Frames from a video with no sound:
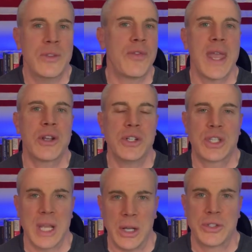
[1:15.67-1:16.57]
that they could
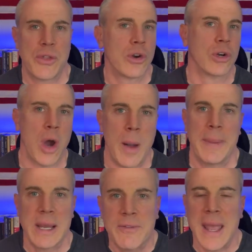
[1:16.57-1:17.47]
sell to their
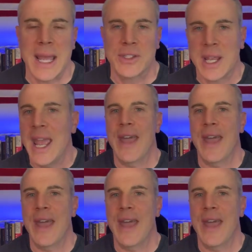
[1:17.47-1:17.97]
gawping fans,